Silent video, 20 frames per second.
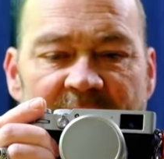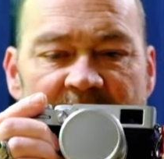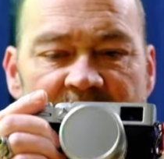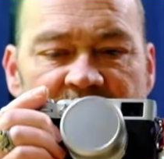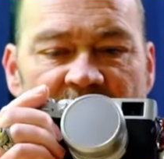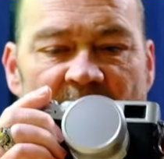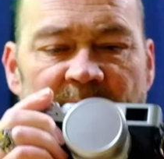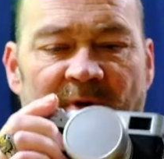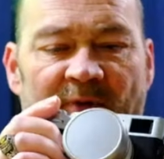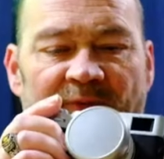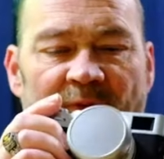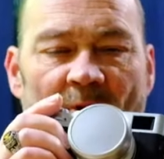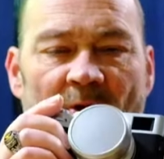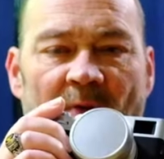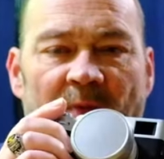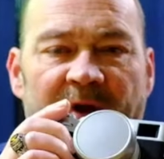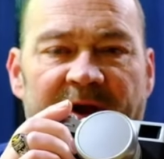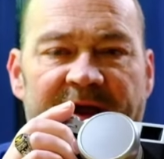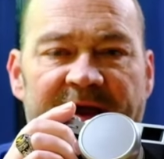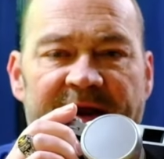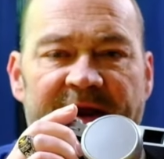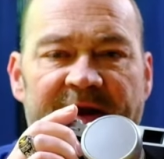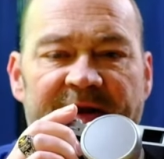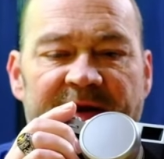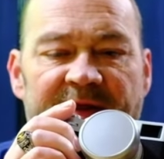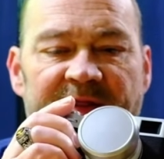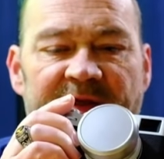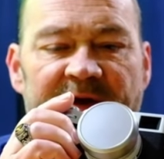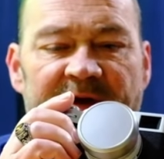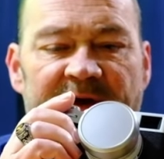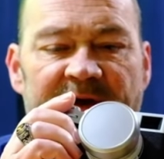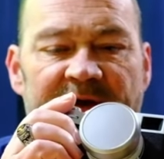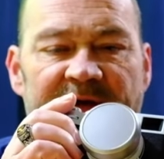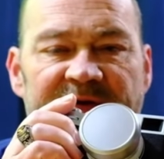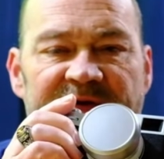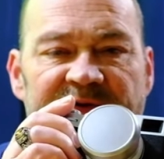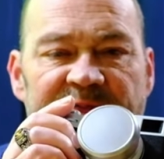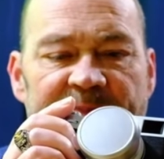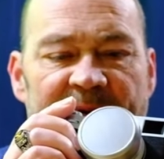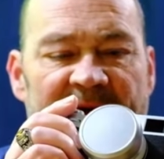But before we get into the
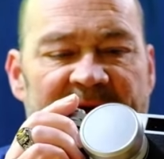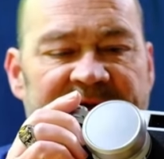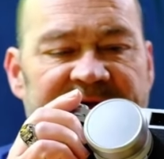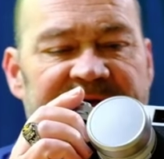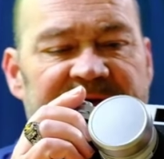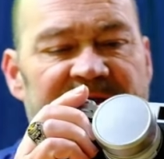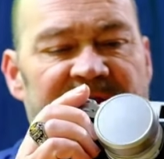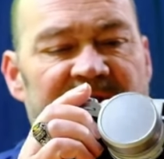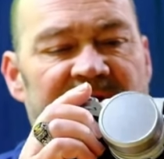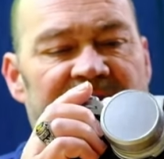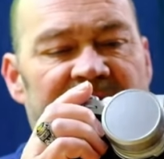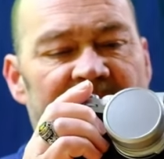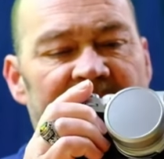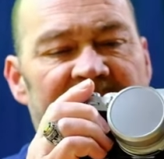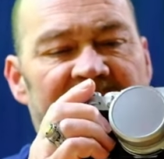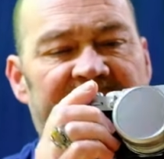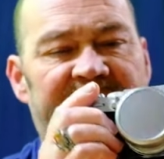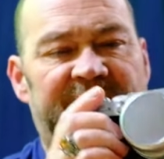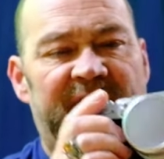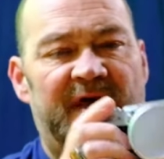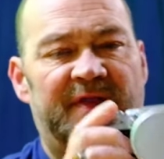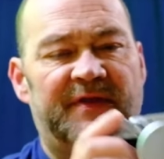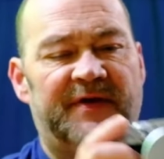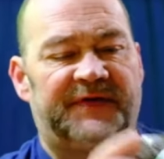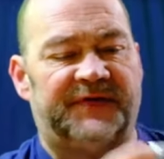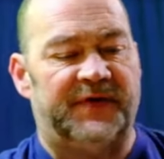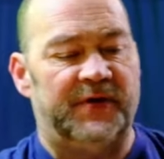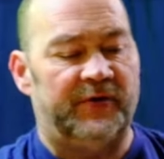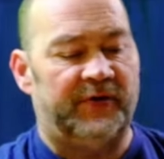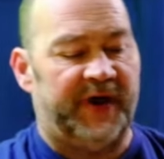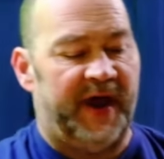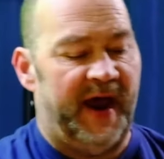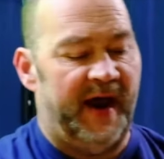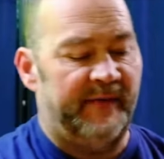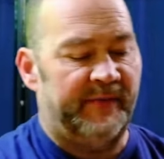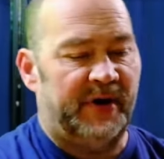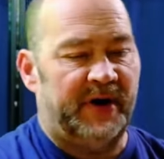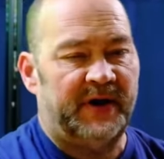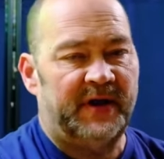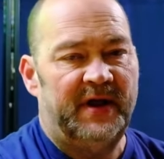specs and the information on this new
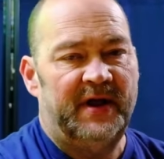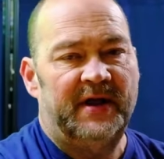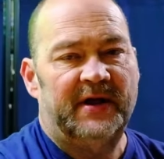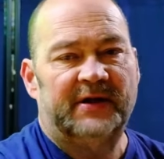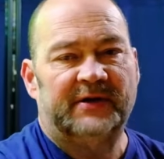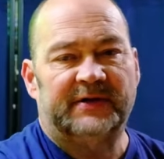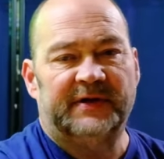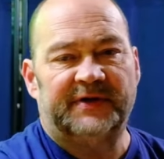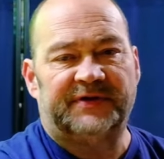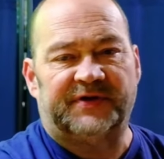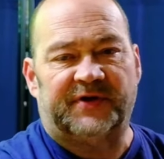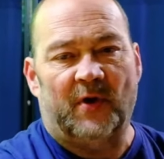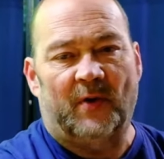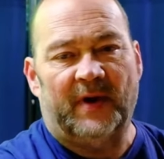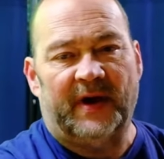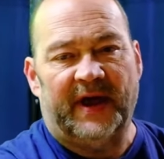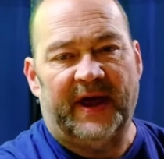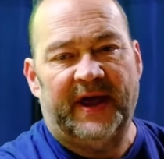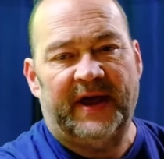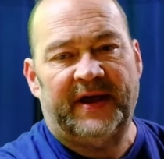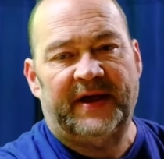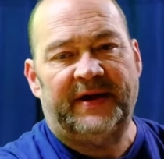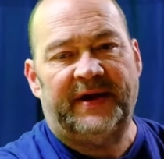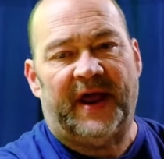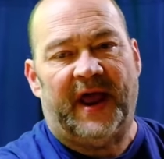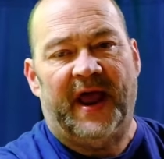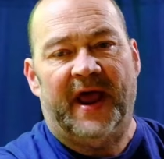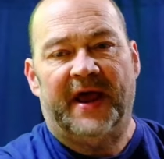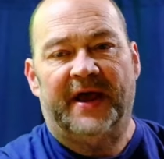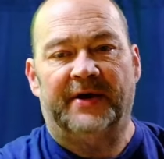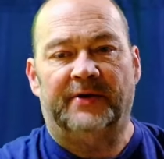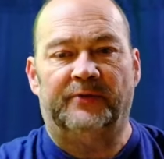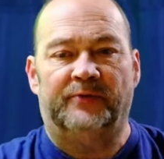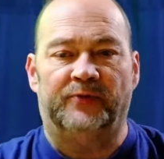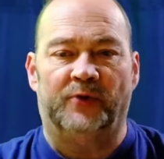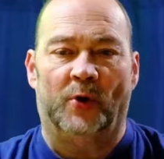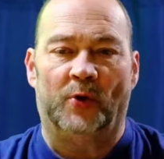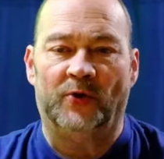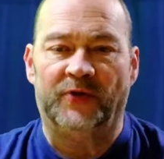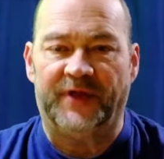camera, let's go ahead and
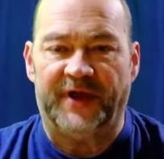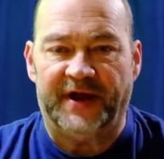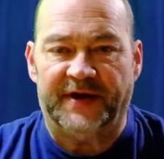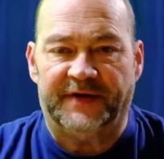roll the